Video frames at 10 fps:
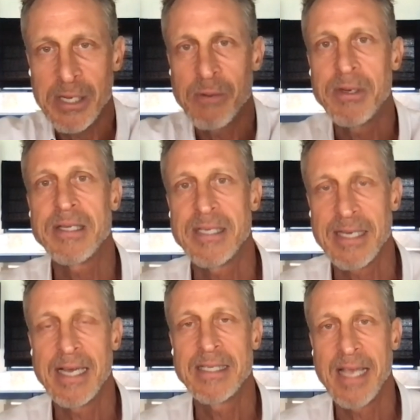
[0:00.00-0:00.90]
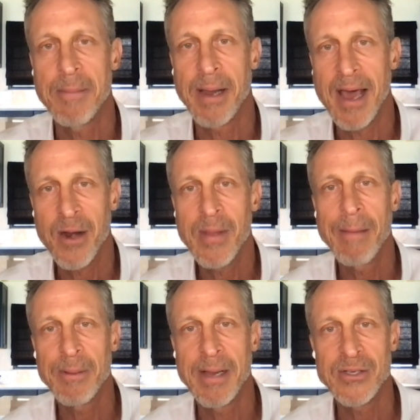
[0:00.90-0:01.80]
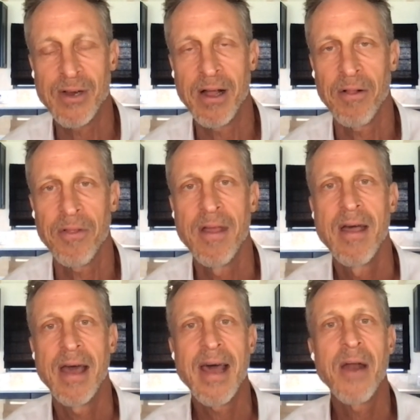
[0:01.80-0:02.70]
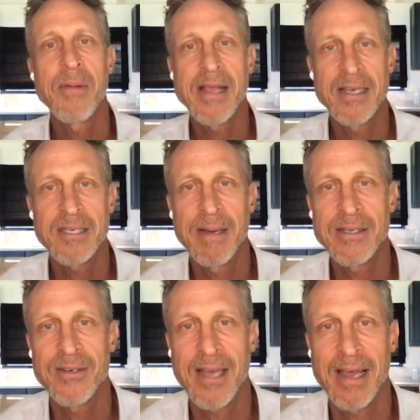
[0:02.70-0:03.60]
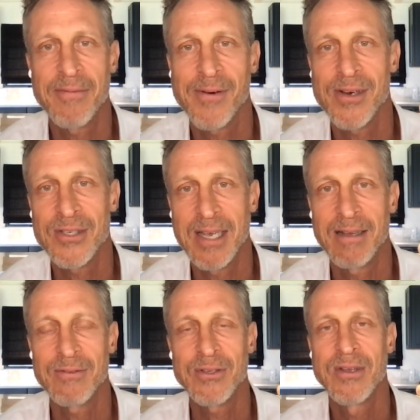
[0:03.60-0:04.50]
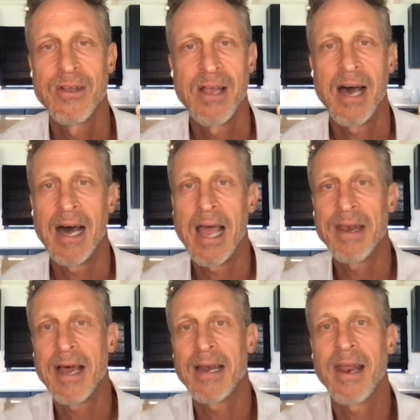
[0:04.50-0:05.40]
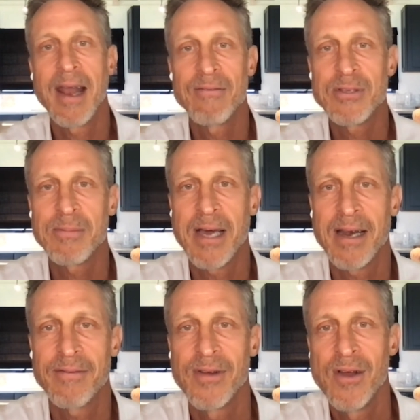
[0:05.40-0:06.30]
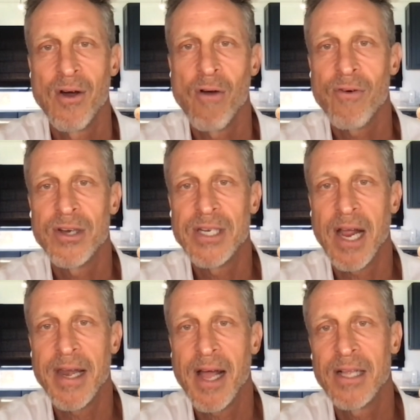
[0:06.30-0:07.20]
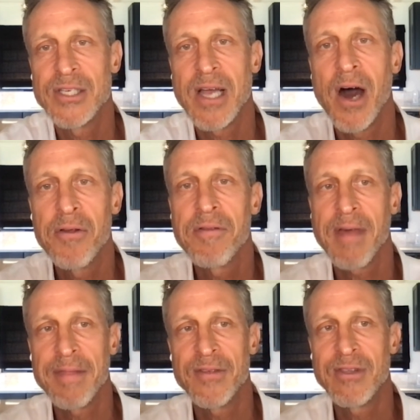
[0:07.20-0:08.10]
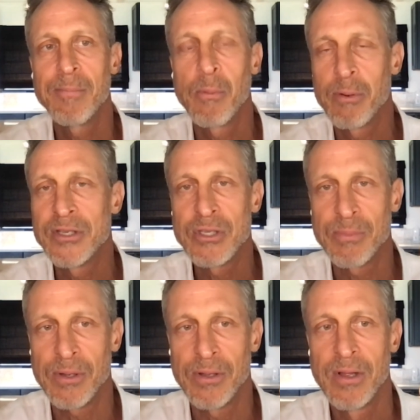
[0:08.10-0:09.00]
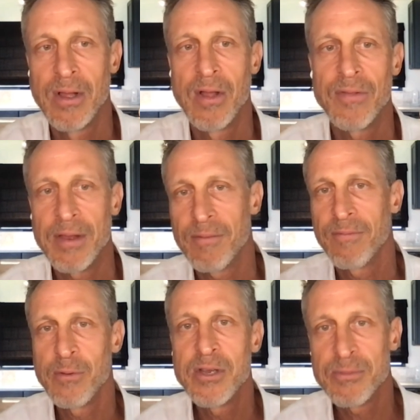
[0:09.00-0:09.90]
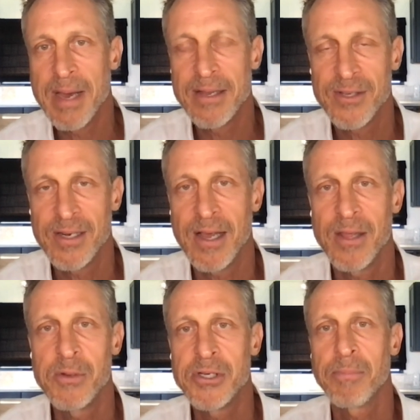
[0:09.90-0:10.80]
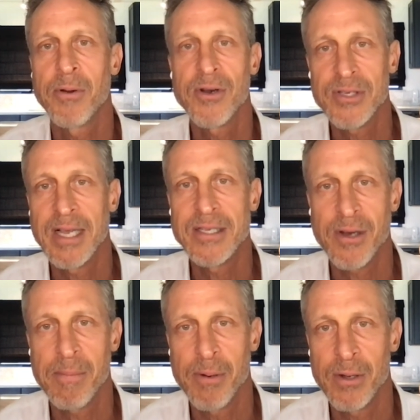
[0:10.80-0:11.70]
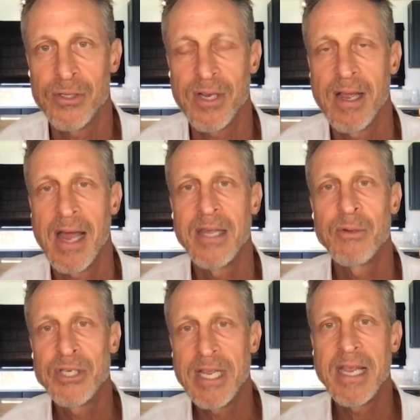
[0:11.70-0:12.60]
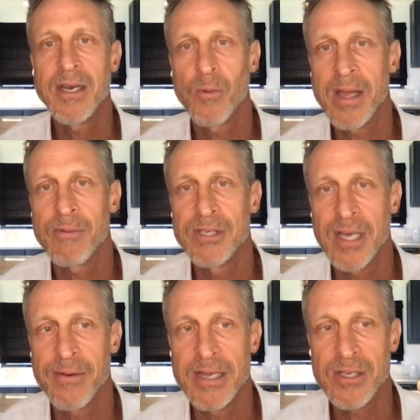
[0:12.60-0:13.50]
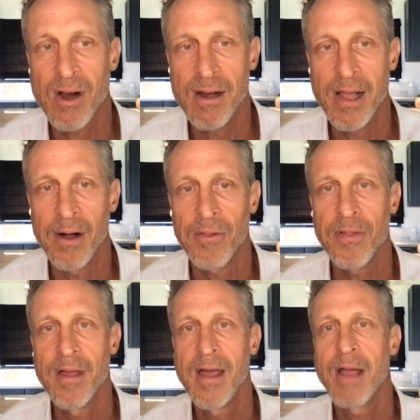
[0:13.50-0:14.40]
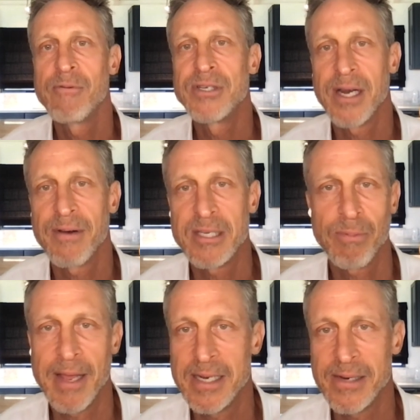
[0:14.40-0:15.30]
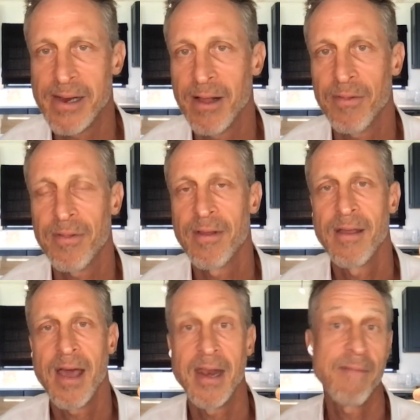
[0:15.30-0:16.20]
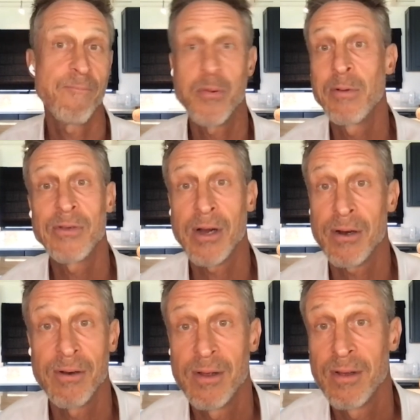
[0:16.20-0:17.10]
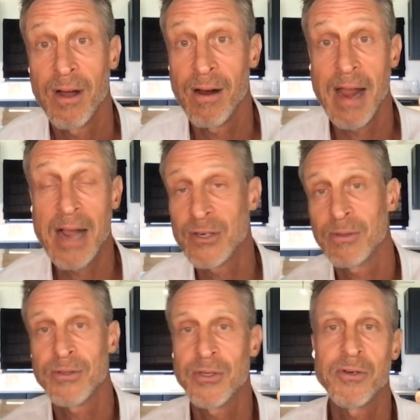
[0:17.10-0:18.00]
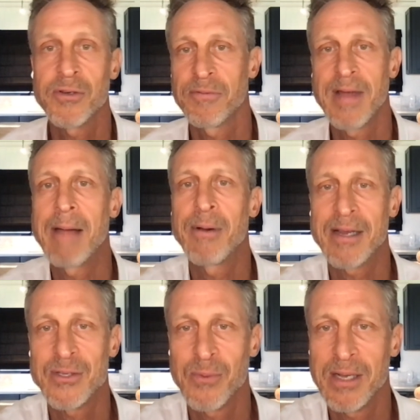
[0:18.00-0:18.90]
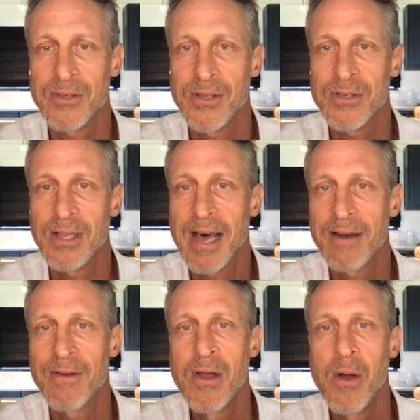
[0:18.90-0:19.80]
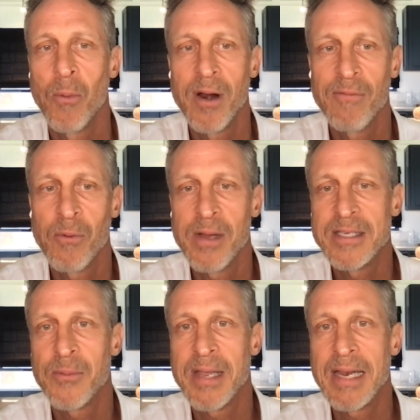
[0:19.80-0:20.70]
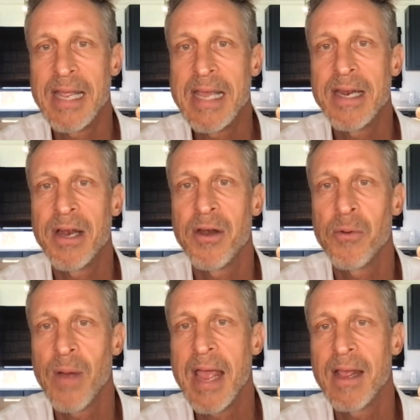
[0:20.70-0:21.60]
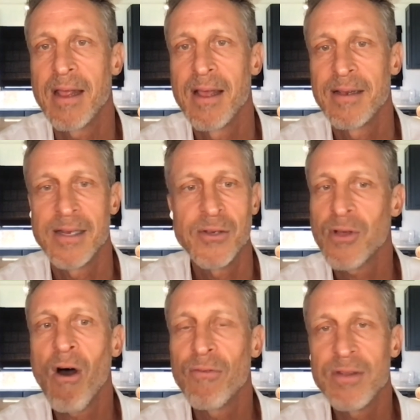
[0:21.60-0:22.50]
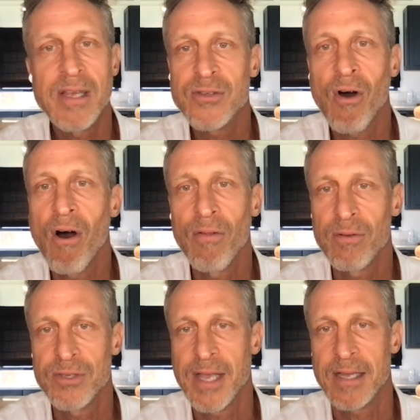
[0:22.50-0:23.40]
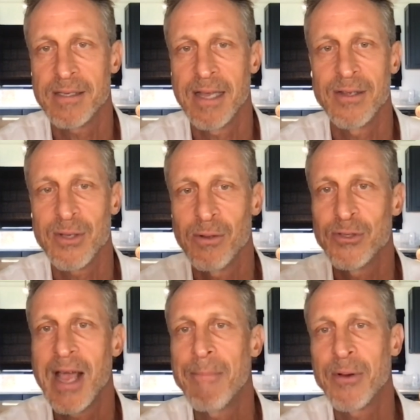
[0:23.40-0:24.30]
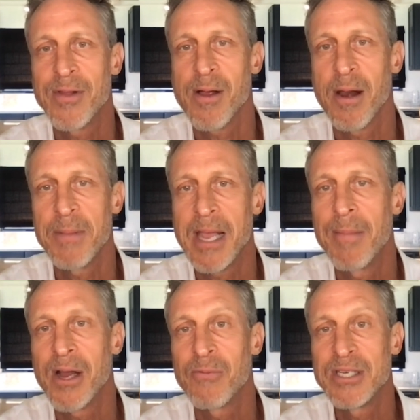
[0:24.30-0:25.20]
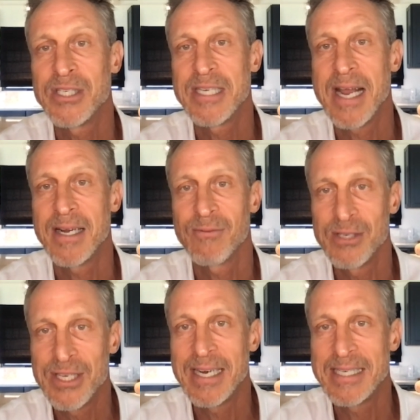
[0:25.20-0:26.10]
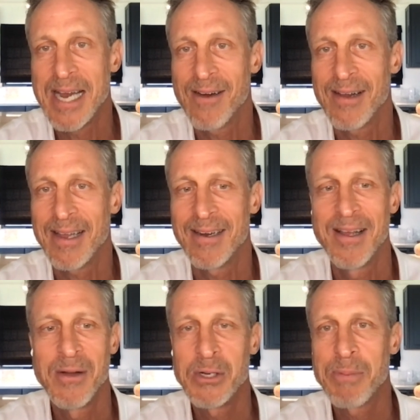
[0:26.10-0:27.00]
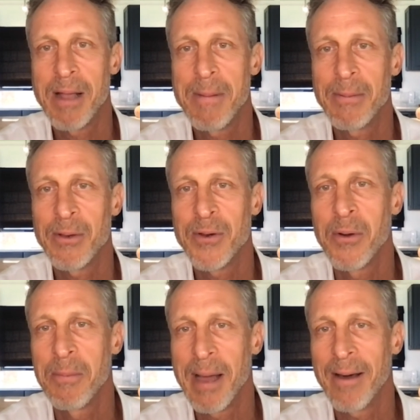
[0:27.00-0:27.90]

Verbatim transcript: Let's look at what does the science say about how do we optimize our health and how do we customize our diet for ourselves uh, and not not have some kind of overarching ideology other than the simple principle that food is medicine and that we should personalize our approach and that we should eat in a way that regenerates our health and regenerates planetary health and improves our our actual social fabric as well. So there's a lot of wonderful ways that we can eat in a new way that does, that does all those things. And there's a whole chapter in there on becoming a regenitarian, which probably people don't know